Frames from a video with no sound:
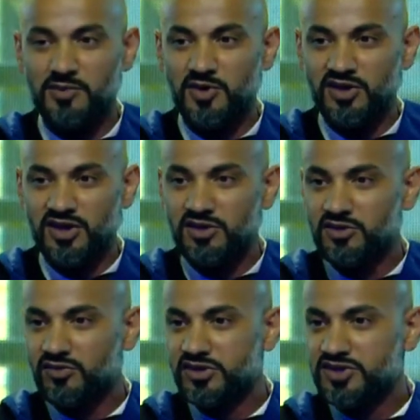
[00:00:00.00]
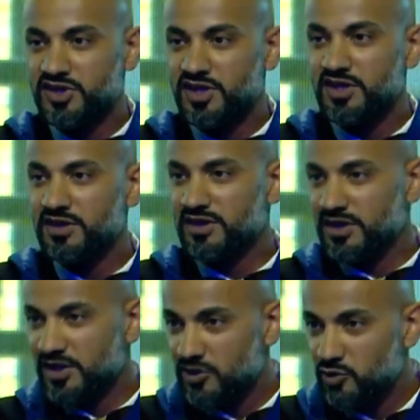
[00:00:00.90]
American University
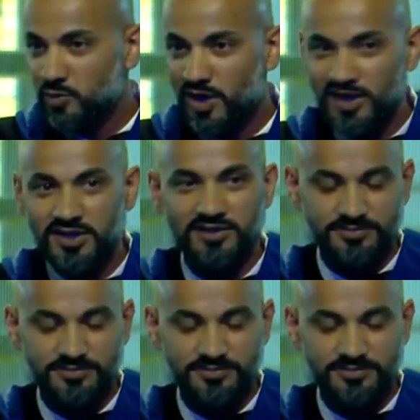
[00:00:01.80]
in Dubai.